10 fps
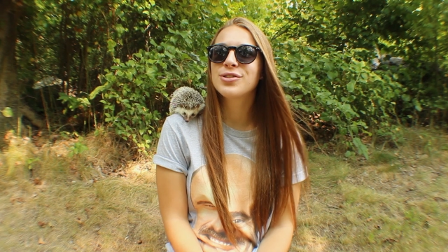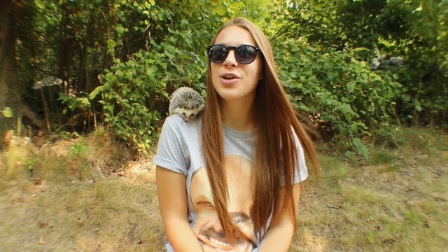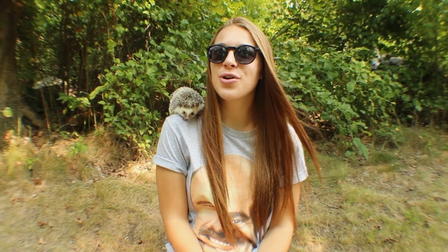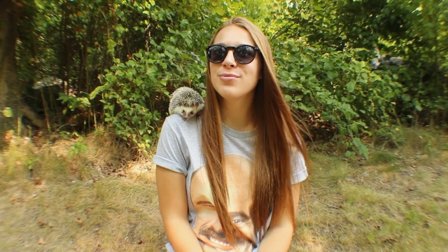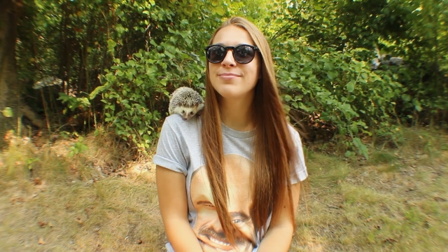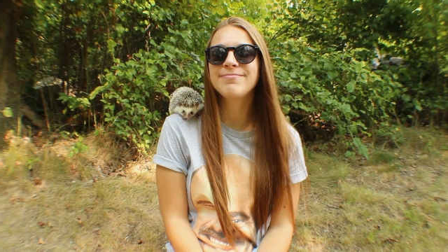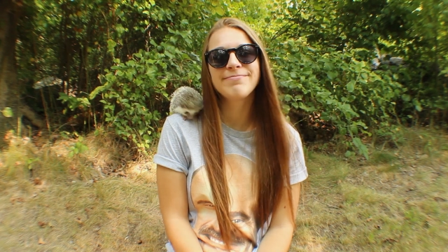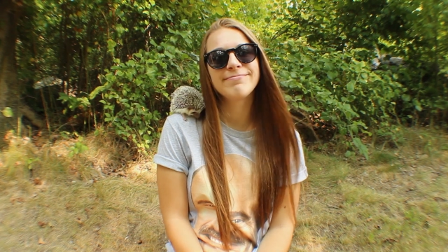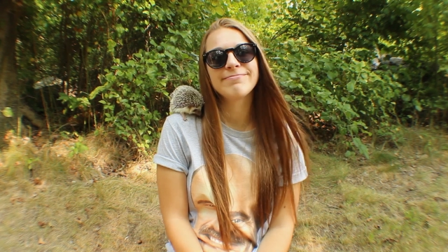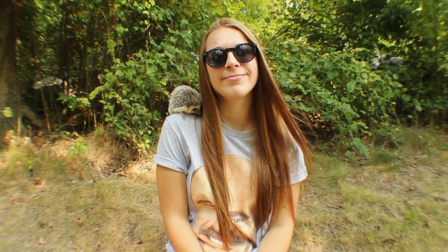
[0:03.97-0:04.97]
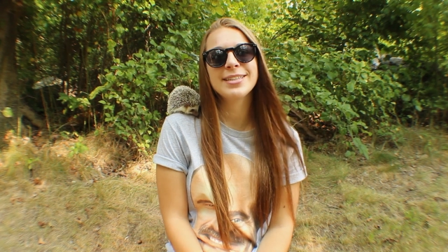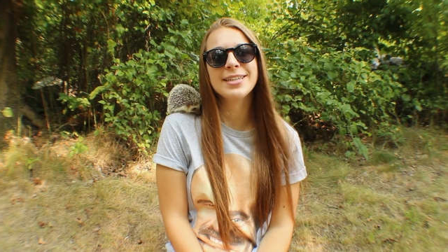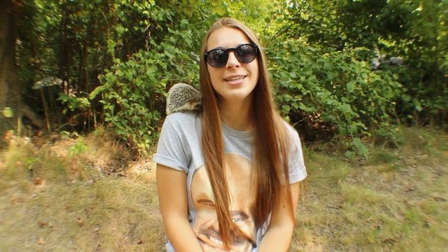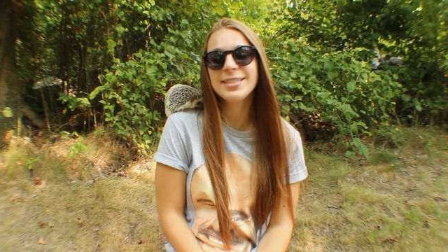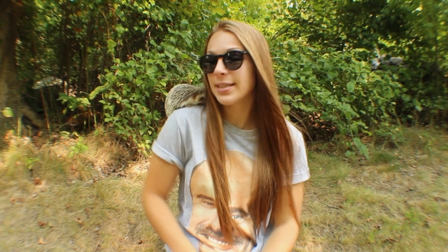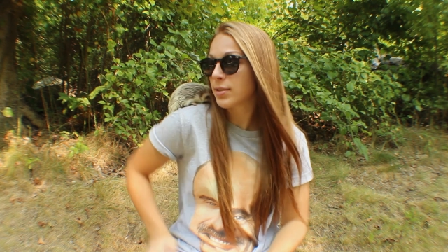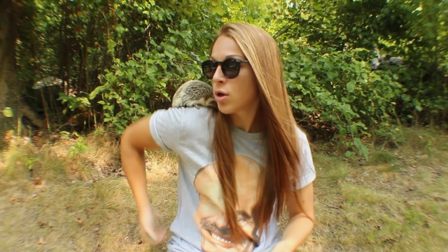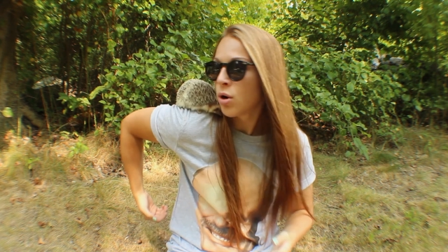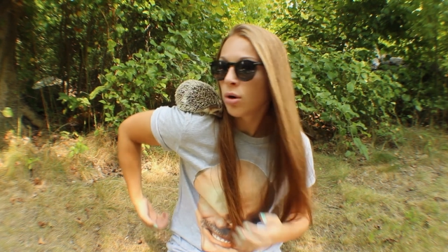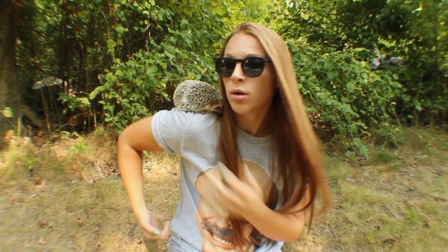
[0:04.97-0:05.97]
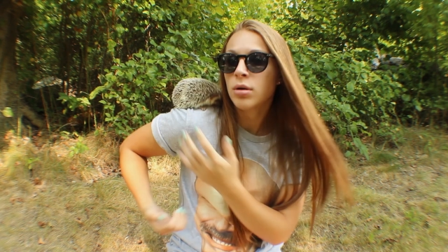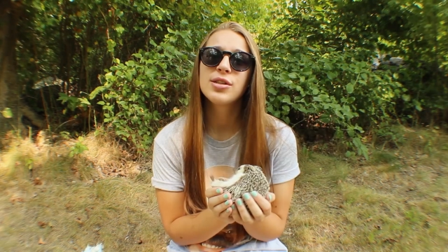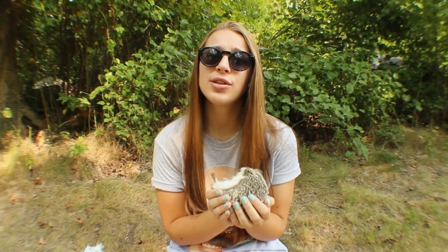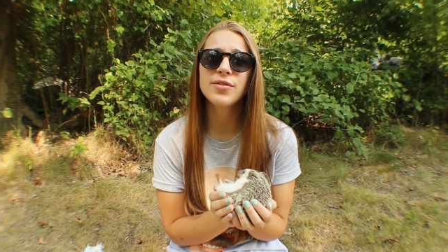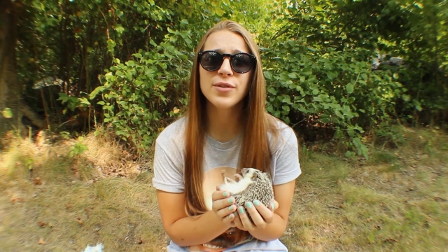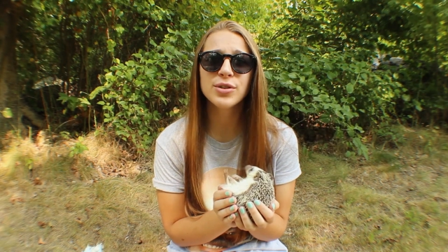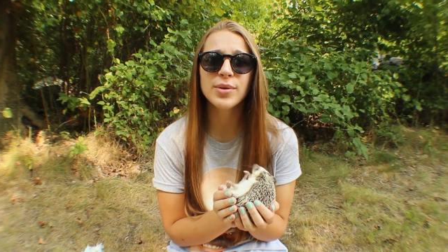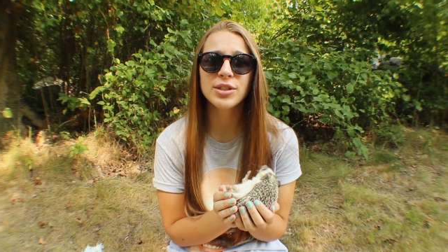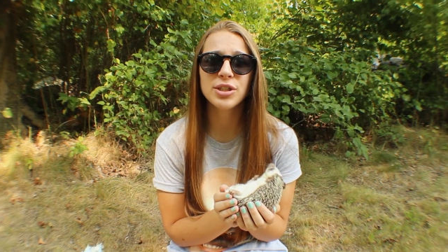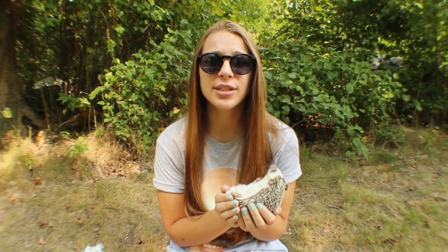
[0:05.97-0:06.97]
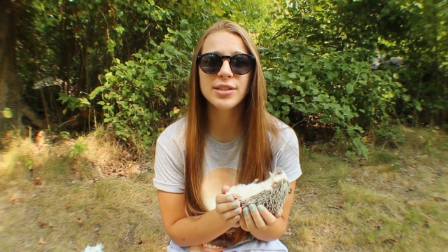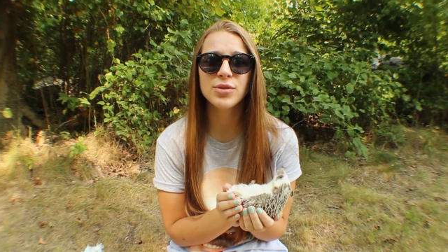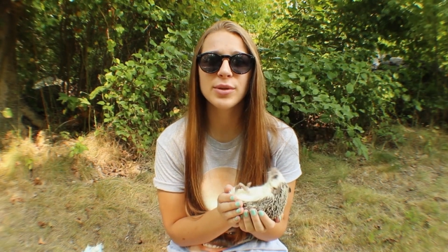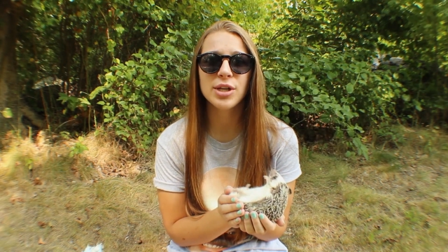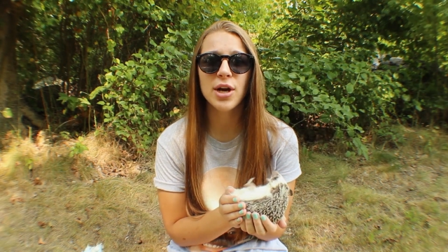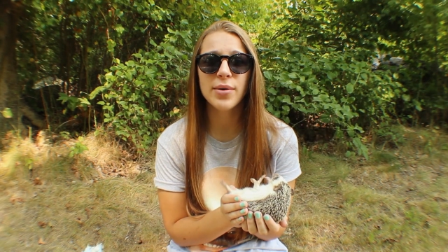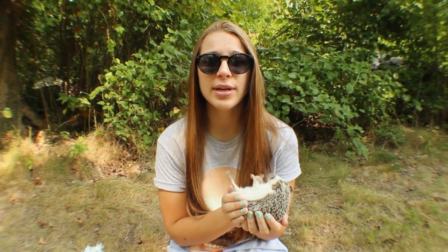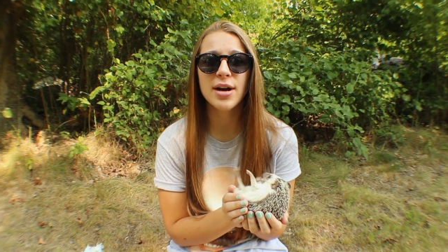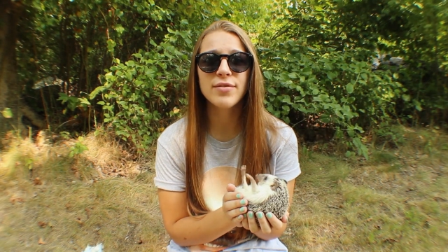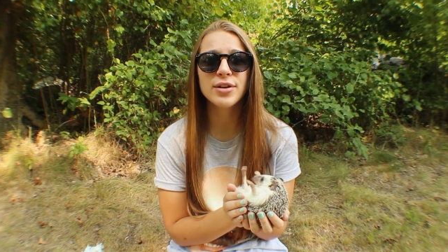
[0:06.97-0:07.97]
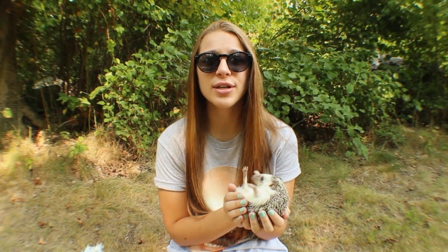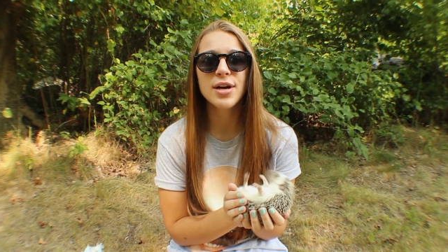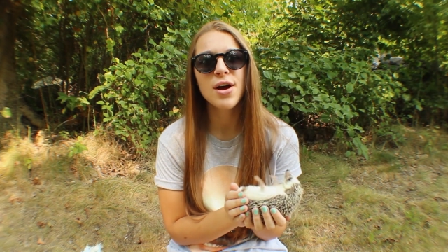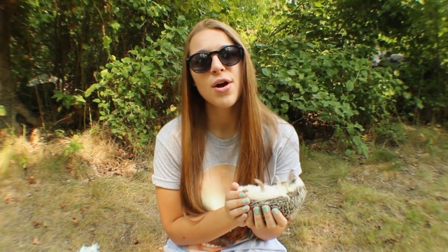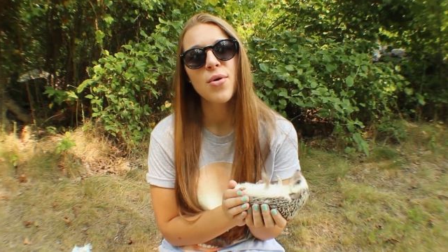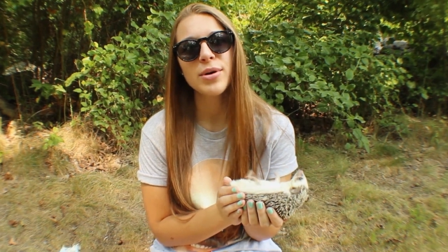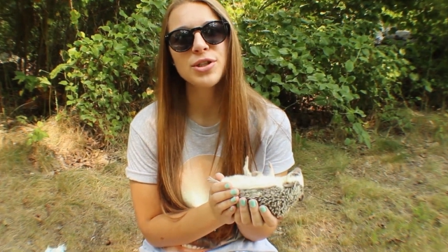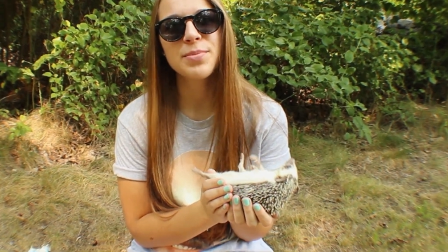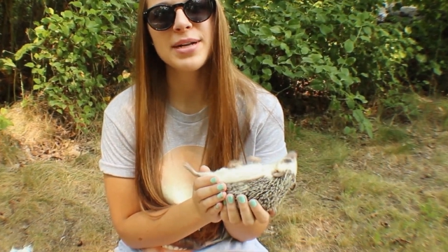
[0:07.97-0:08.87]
So, let's get into this. So the first question is, which I already covered, what's your